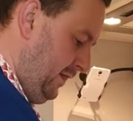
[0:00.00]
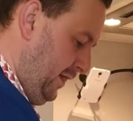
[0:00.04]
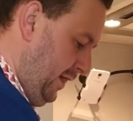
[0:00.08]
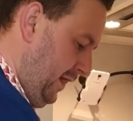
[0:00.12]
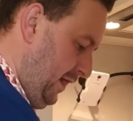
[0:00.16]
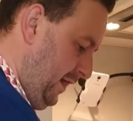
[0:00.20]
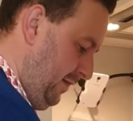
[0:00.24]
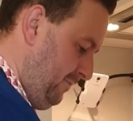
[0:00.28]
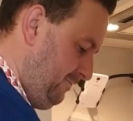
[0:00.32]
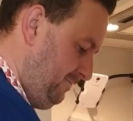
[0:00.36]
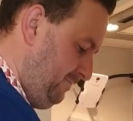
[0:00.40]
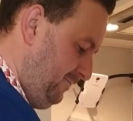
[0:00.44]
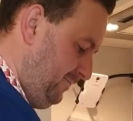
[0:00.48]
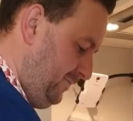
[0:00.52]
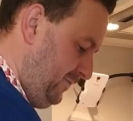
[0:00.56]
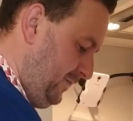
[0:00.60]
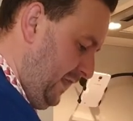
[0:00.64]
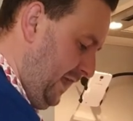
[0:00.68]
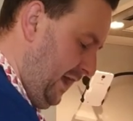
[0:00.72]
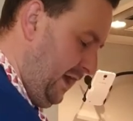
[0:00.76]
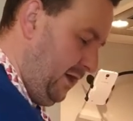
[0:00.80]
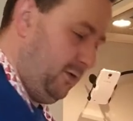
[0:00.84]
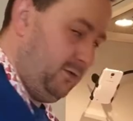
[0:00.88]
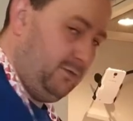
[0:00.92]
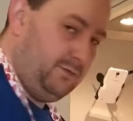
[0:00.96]

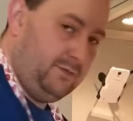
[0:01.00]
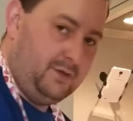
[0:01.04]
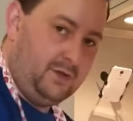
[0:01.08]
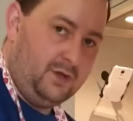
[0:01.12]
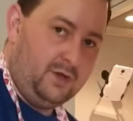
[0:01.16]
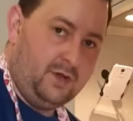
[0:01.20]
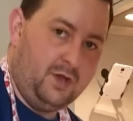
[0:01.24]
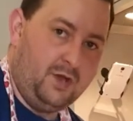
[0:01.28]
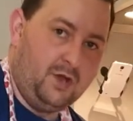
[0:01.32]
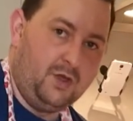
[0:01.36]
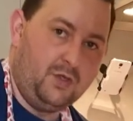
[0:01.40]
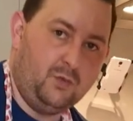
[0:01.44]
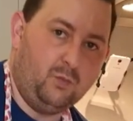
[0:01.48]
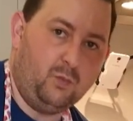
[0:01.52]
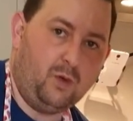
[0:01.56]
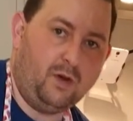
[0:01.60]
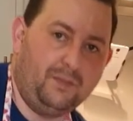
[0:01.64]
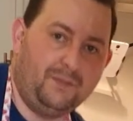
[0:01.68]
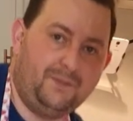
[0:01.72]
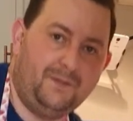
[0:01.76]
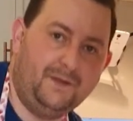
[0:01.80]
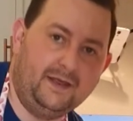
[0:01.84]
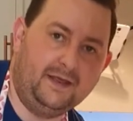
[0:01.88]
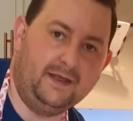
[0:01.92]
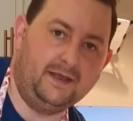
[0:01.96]
Now, the
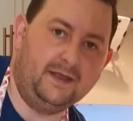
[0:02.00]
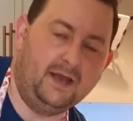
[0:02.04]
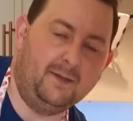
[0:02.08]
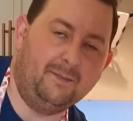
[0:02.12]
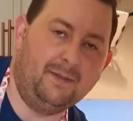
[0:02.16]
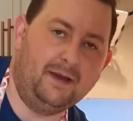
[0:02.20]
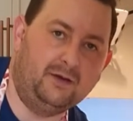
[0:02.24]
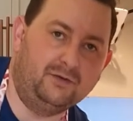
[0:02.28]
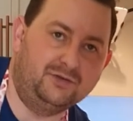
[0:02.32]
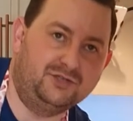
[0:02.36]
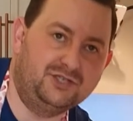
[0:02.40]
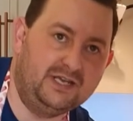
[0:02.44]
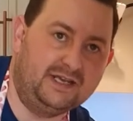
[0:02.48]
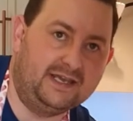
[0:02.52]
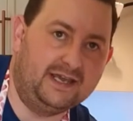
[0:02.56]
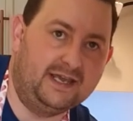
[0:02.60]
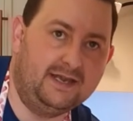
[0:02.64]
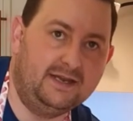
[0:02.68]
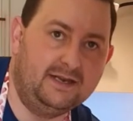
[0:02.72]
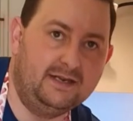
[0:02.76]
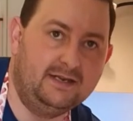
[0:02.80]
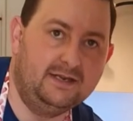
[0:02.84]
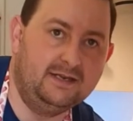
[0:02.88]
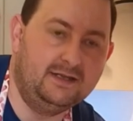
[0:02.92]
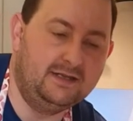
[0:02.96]
one thing about
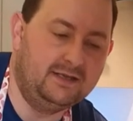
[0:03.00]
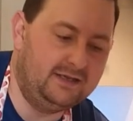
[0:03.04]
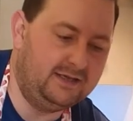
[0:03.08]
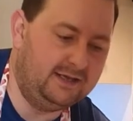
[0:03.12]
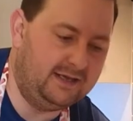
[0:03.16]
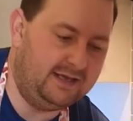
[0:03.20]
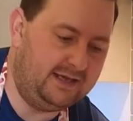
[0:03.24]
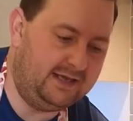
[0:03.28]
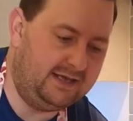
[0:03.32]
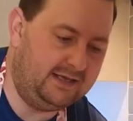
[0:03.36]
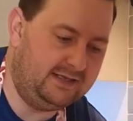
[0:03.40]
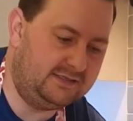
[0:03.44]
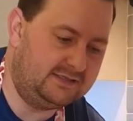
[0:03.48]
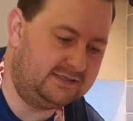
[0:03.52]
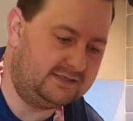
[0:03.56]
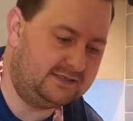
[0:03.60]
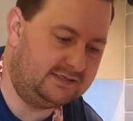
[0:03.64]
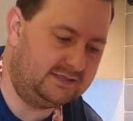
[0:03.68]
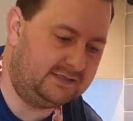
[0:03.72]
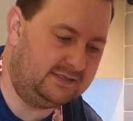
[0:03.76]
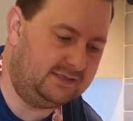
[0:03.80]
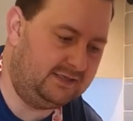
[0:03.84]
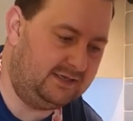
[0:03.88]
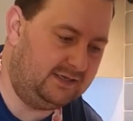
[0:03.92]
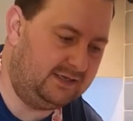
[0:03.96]
chicken
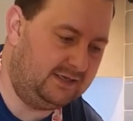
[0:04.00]
is,